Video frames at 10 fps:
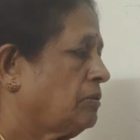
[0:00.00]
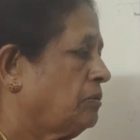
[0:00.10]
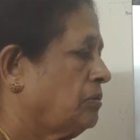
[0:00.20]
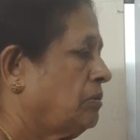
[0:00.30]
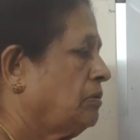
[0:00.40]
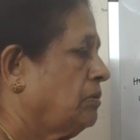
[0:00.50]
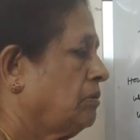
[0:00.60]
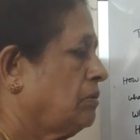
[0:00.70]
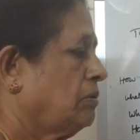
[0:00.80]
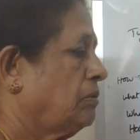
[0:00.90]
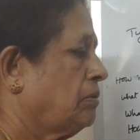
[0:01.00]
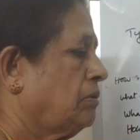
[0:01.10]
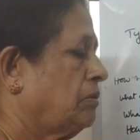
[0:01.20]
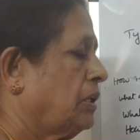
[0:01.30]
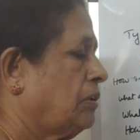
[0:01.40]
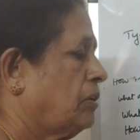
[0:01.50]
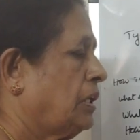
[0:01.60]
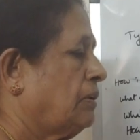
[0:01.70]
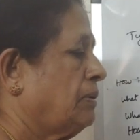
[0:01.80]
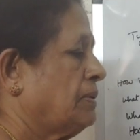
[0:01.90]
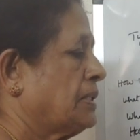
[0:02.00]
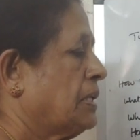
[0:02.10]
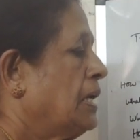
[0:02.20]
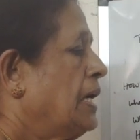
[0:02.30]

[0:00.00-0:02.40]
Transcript: 2.5 hours.